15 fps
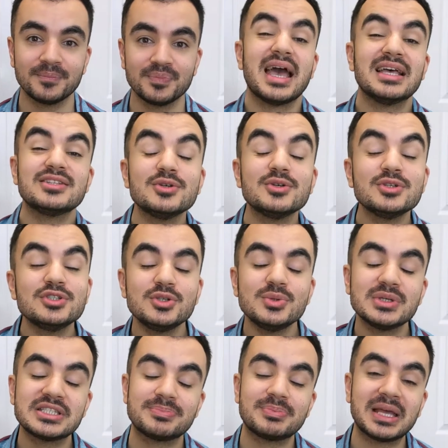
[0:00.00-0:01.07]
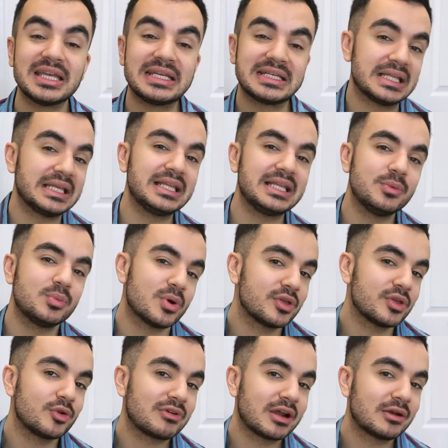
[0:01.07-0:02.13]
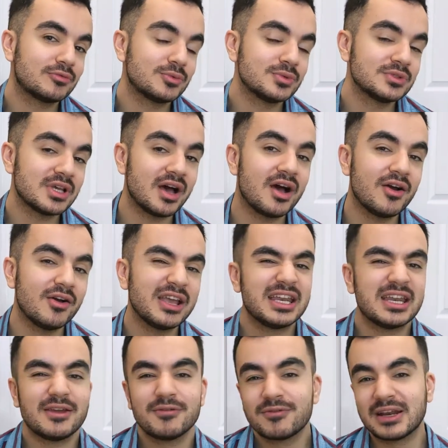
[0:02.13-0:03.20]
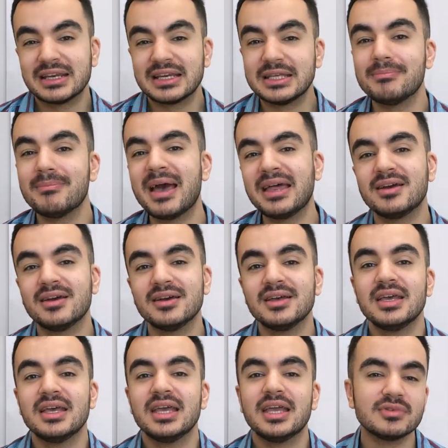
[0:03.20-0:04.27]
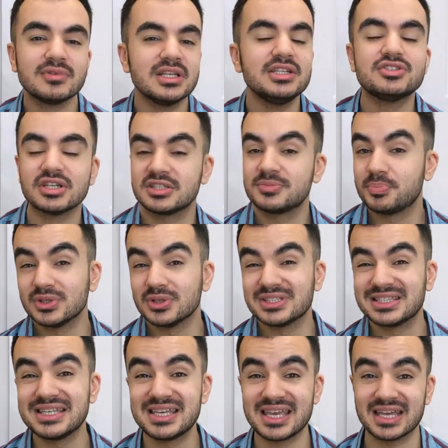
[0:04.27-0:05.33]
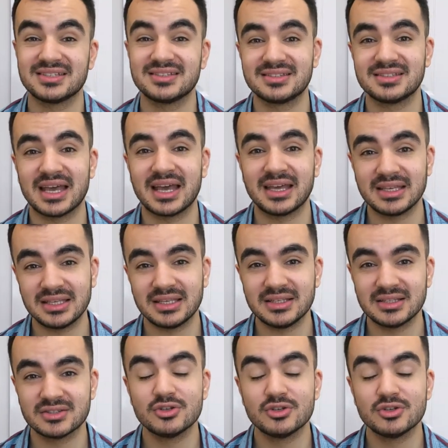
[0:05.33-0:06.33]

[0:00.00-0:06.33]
As long as you explain clearly what the ground rules are in a friendly manner, it really just puts the guests at ease.